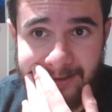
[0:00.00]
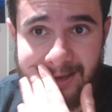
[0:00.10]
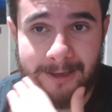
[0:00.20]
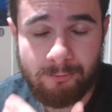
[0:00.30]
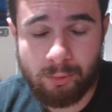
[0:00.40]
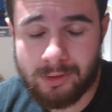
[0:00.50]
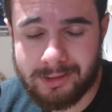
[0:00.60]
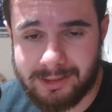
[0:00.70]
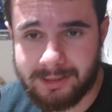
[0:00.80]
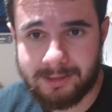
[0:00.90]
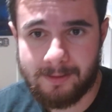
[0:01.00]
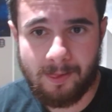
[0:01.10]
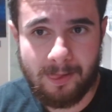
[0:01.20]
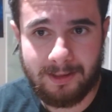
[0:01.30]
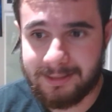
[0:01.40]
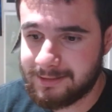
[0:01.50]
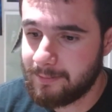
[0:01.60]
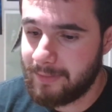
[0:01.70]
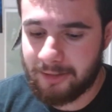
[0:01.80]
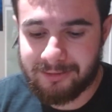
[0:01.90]
Ed Wood is
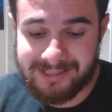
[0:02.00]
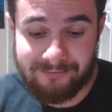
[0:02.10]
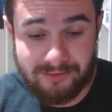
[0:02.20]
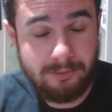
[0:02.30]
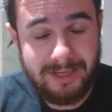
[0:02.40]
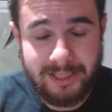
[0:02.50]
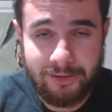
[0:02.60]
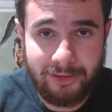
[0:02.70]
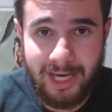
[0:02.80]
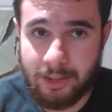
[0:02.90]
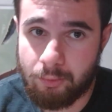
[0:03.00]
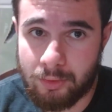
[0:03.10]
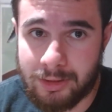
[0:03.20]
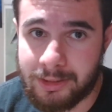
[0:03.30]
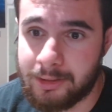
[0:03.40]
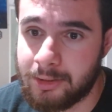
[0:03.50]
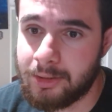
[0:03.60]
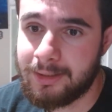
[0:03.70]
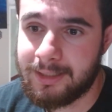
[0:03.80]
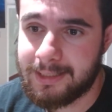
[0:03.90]
about the filmmaker Ed Wood.
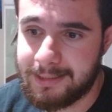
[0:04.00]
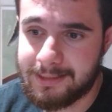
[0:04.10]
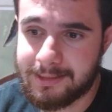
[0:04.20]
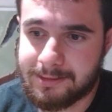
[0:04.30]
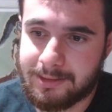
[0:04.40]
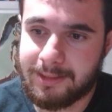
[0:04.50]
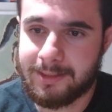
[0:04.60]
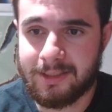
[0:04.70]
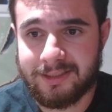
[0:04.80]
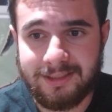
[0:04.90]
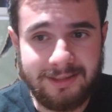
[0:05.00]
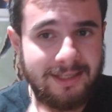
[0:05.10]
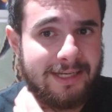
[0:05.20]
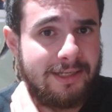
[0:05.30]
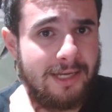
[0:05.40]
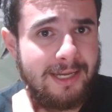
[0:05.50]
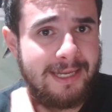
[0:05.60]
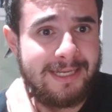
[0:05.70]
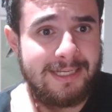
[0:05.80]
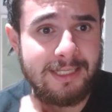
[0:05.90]
He is a
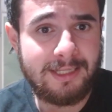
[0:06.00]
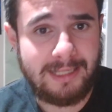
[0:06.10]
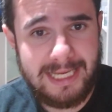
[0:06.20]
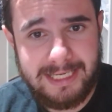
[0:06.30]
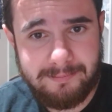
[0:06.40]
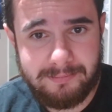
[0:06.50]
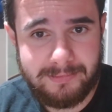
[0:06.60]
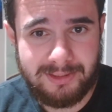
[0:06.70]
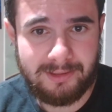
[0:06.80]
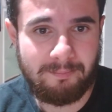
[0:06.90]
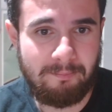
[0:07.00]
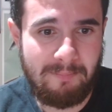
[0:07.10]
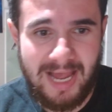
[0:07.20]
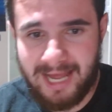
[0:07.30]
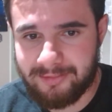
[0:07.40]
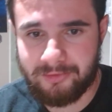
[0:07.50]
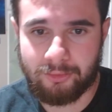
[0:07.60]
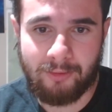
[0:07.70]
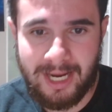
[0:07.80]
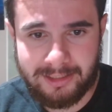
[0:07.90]
claimed bad
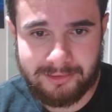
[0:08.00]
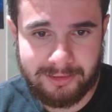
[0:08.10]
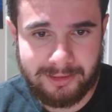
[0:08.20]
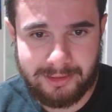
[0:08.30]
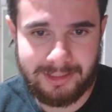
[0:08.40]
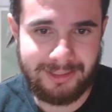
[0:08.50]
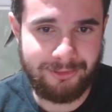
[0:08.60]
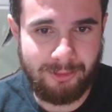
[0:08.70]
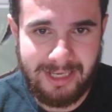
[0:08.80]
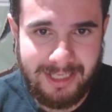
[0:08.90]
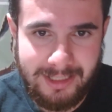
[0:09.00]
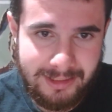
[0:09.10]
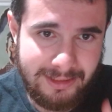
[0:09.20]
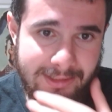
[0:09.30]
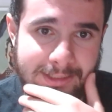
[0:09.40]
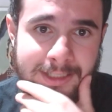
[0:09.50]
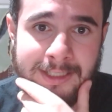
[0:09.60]
director in a way. He